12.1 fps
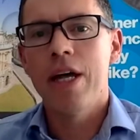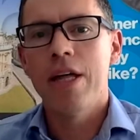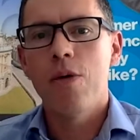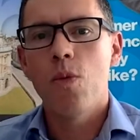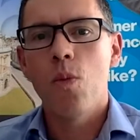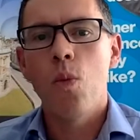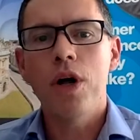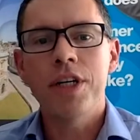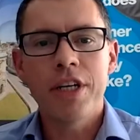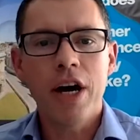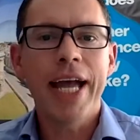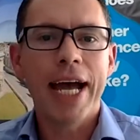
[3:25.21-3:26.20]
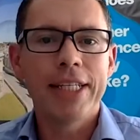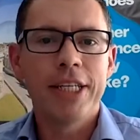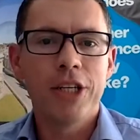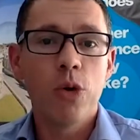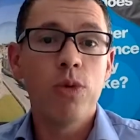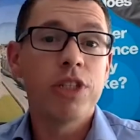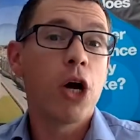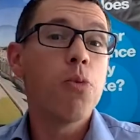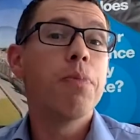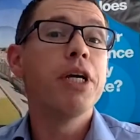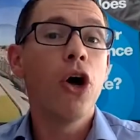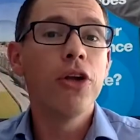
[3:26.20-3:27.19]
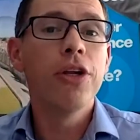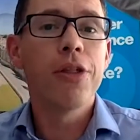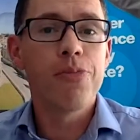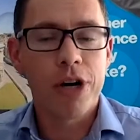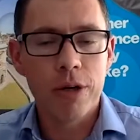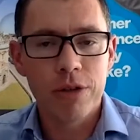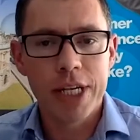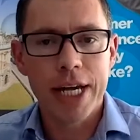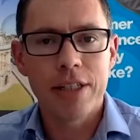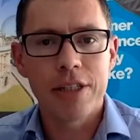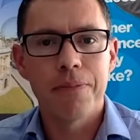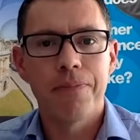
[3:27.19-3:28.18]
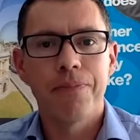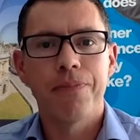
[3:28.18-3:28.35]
What Doug had to do was go beyond the process.